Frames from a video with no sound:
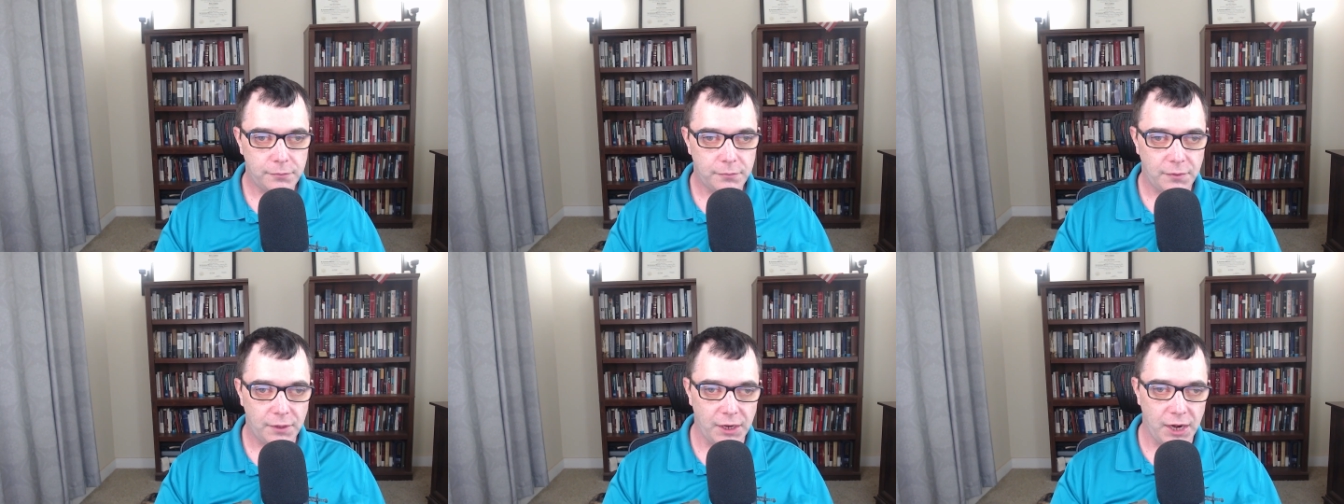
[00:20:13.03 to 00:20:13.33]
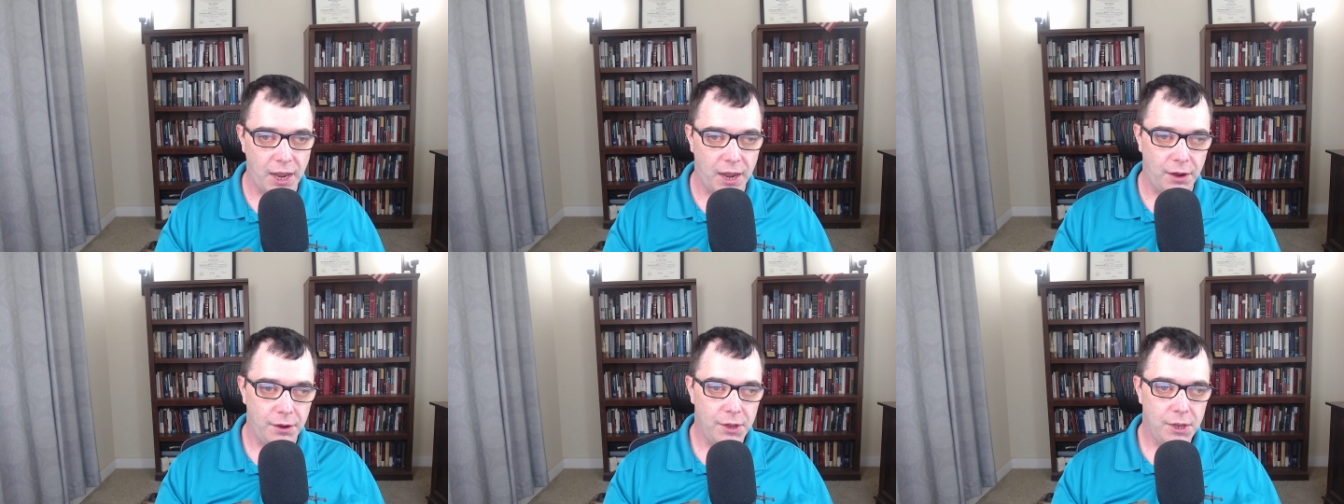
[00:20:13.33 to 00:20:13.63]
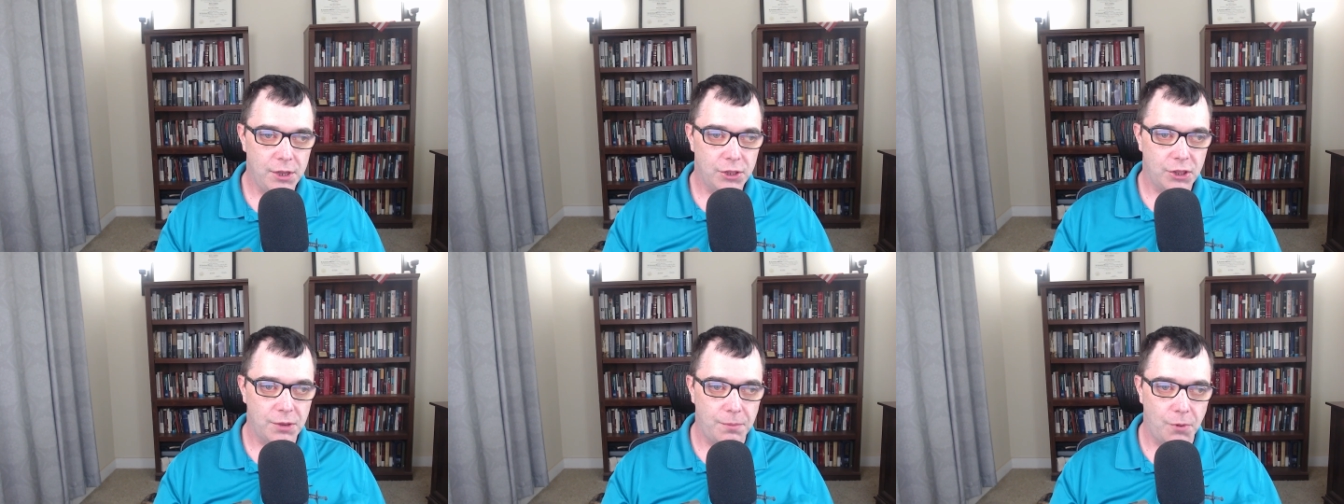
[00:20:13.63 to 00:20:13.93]
Now,
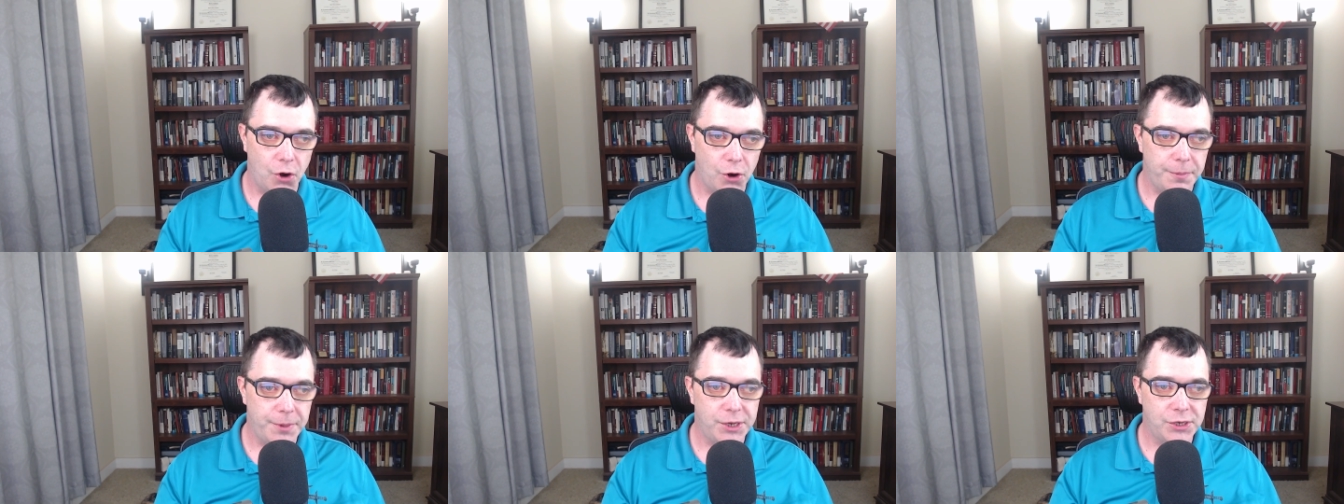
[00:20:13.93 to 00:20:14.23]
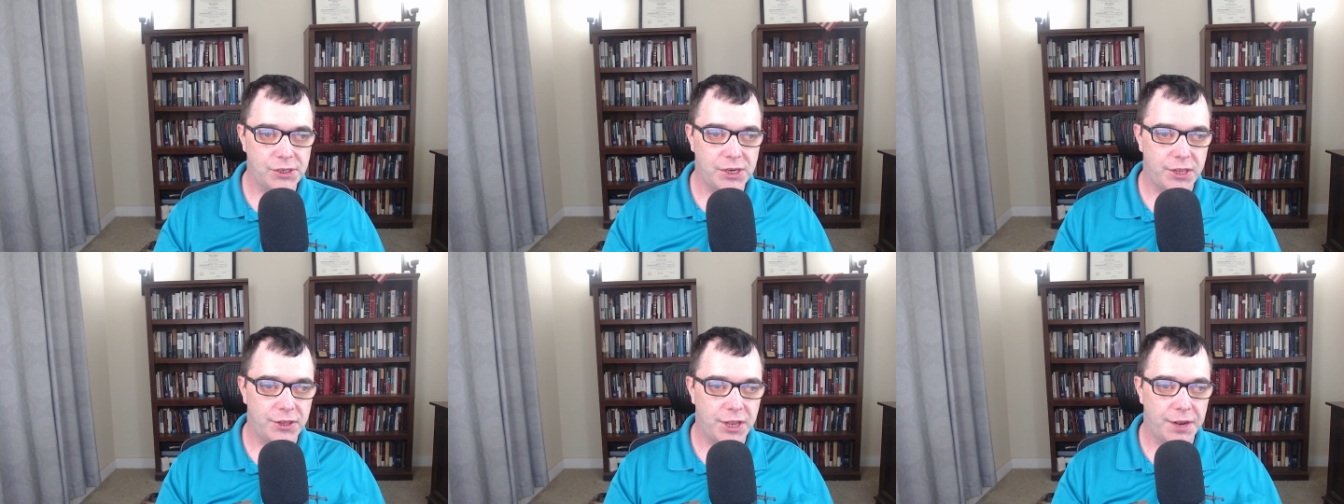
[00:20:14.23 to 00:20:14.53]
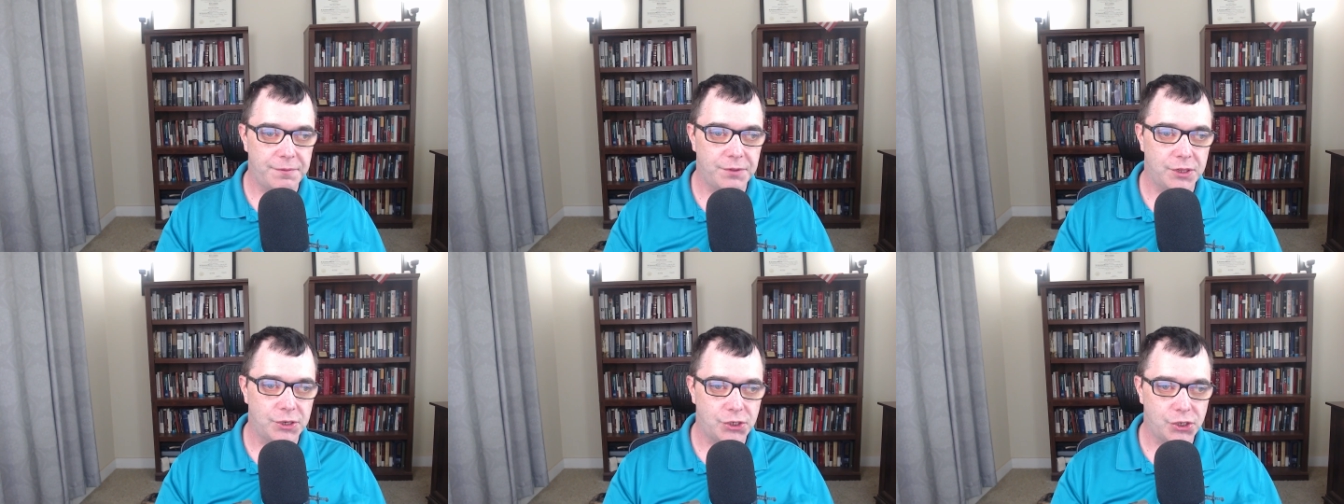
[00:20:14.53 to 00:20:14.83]
the Mormons and
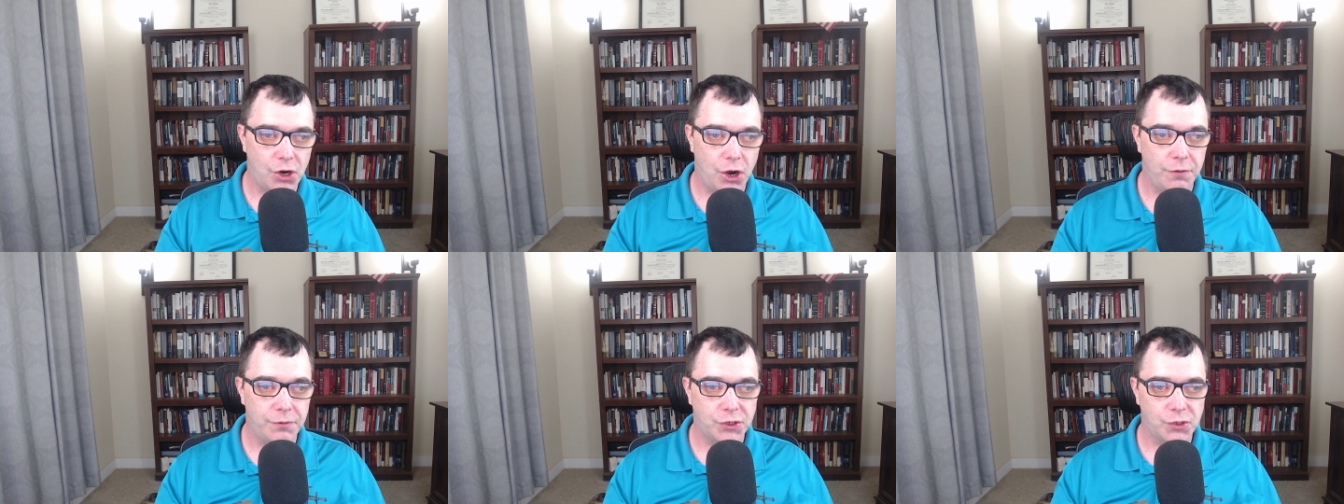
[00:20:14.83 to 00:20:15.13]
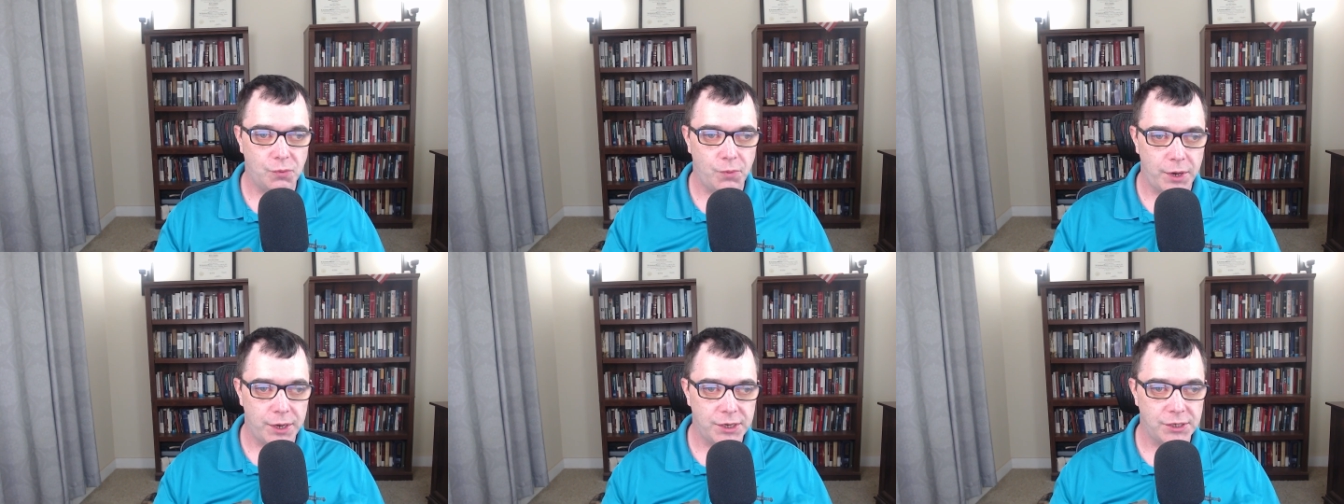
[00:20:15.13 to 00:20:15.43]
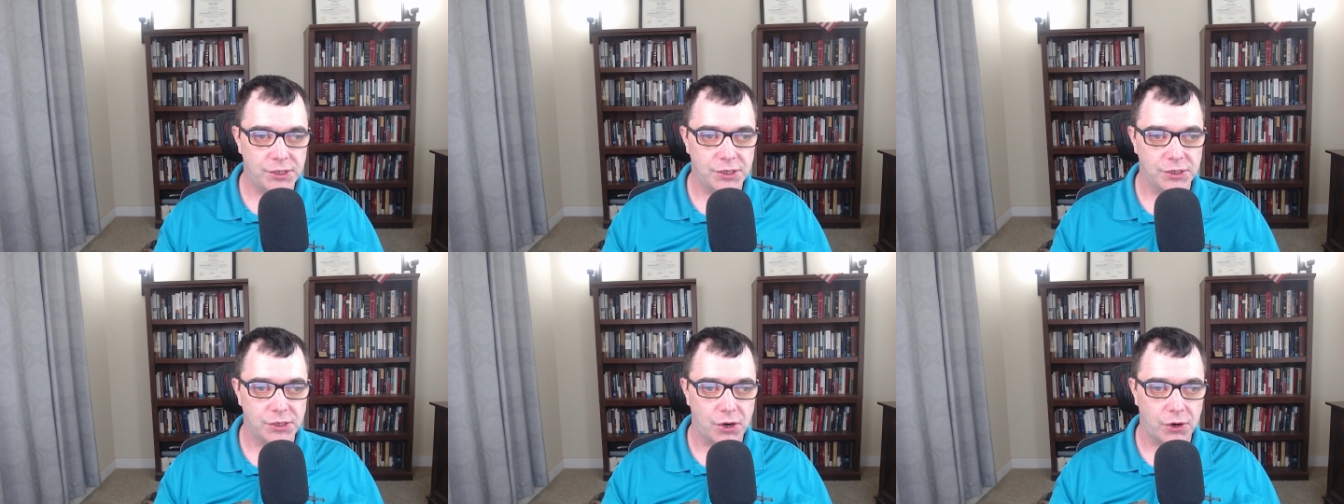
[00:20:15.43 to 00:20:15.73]
even the Jehovah's
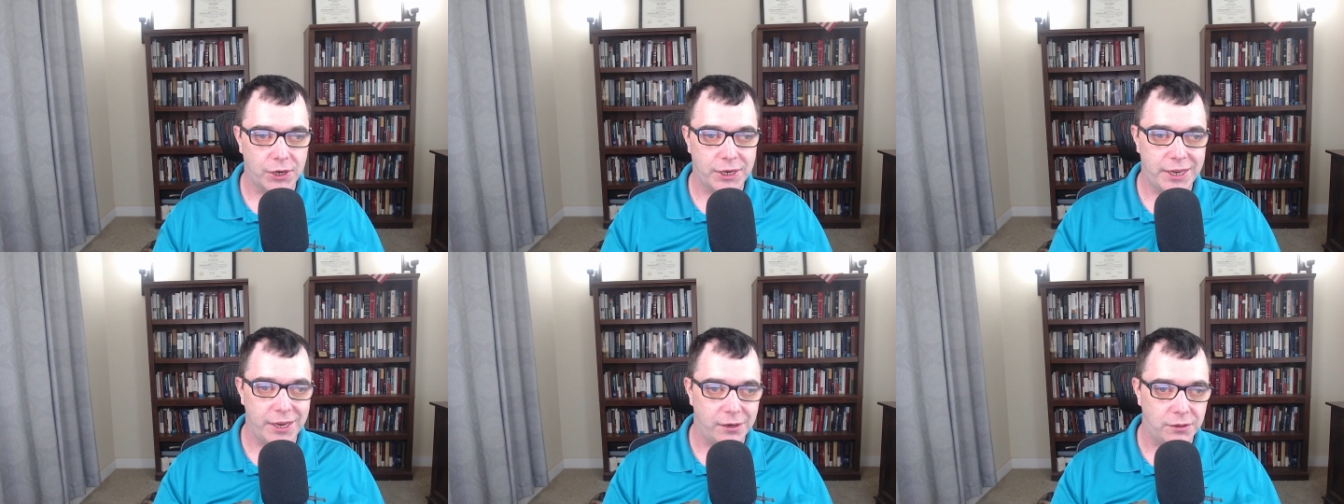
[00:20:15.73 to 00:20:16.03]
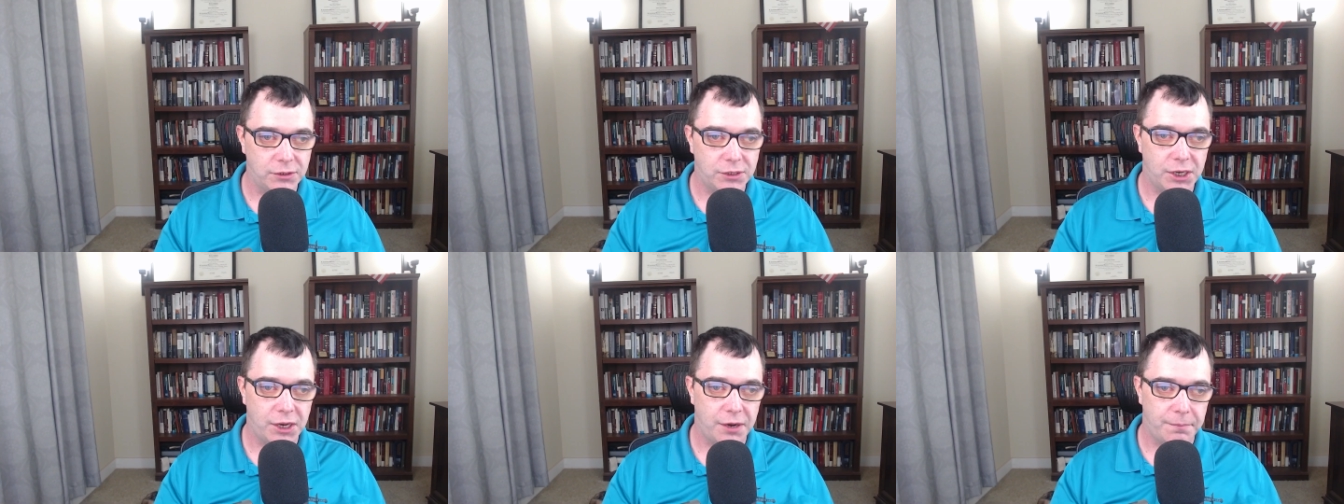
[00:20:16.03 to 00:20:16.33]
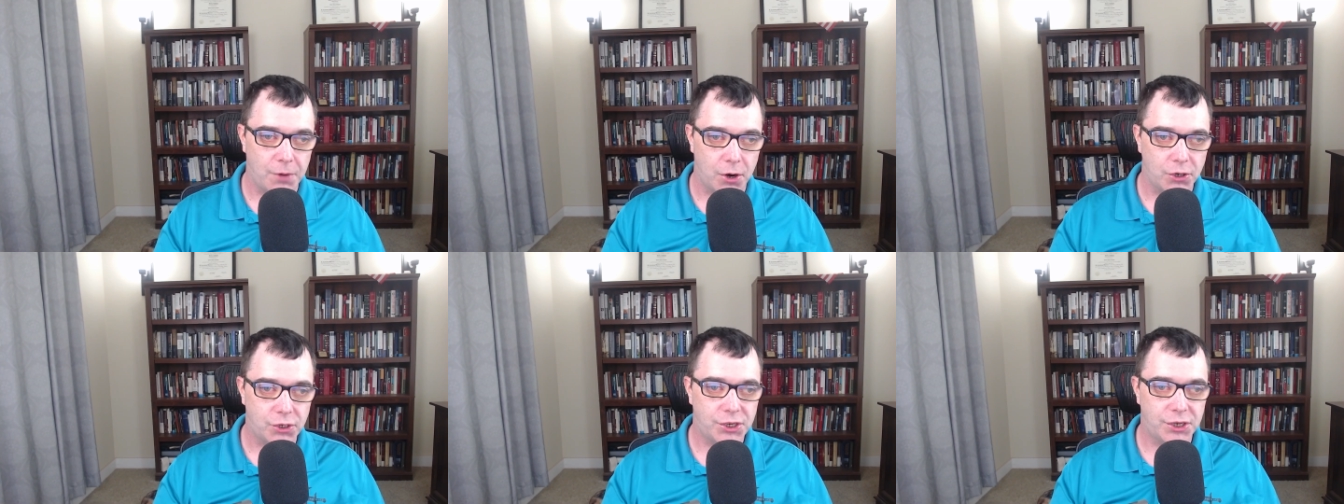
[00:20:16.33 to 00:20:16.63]
Witnesses are guilty of
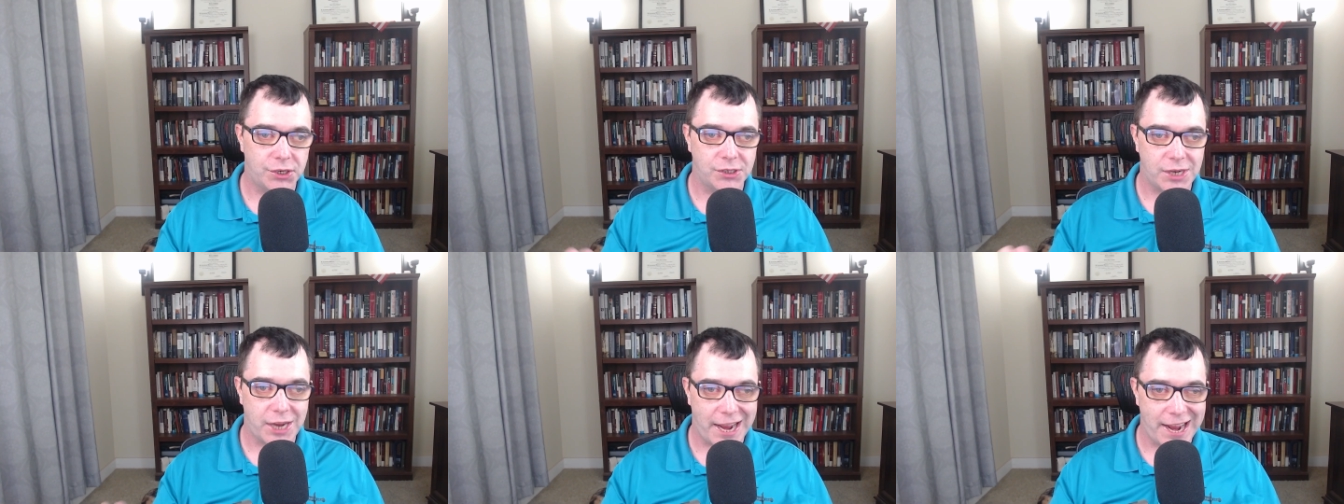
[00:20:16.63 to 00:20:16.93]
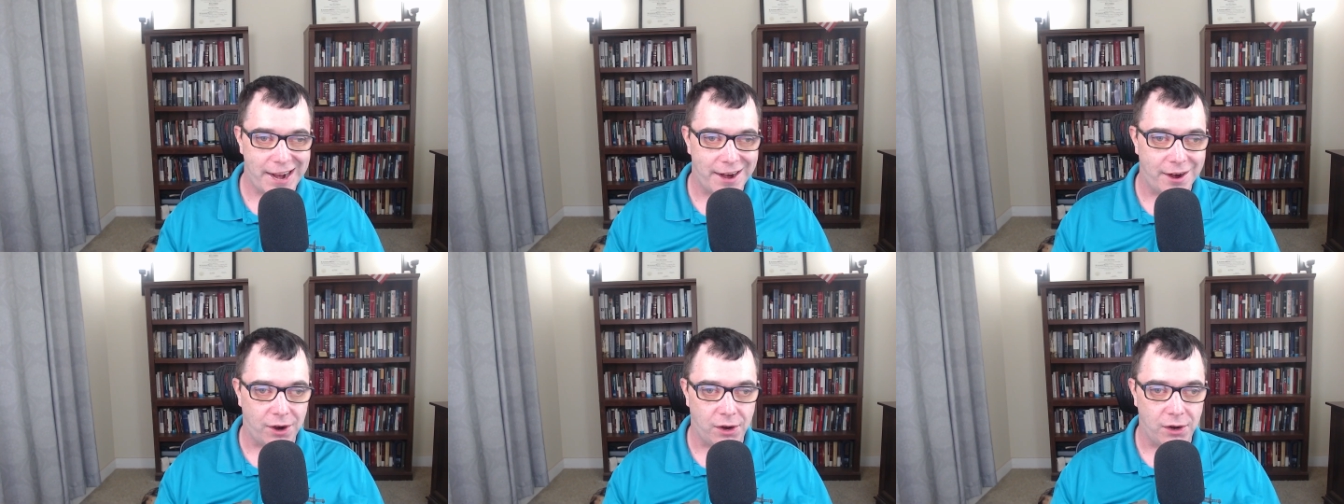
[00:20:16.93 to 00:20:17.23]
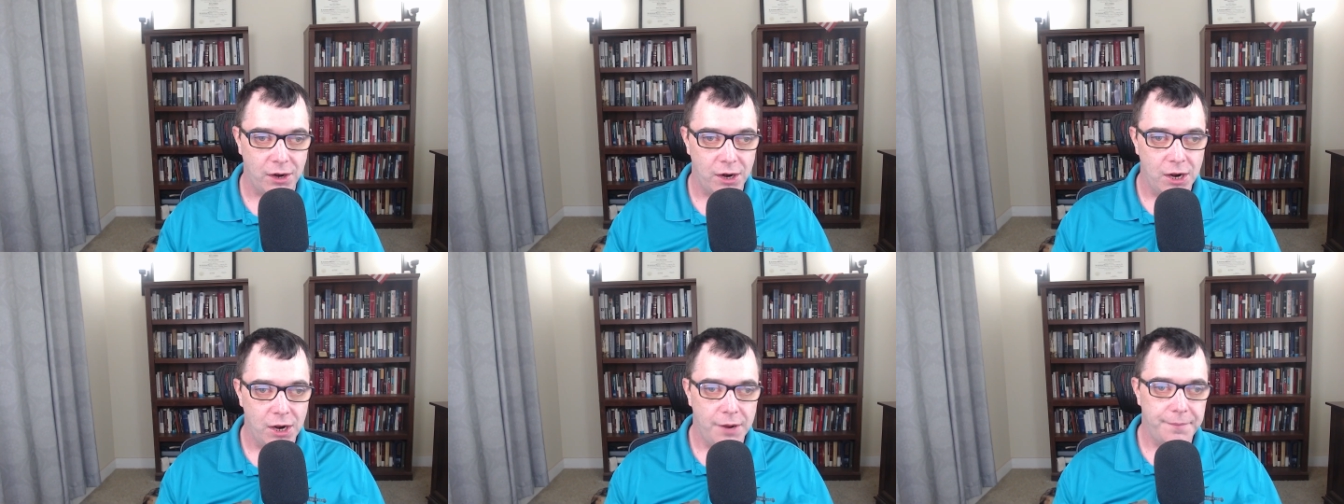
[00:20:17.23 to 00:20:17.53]
Marcion's error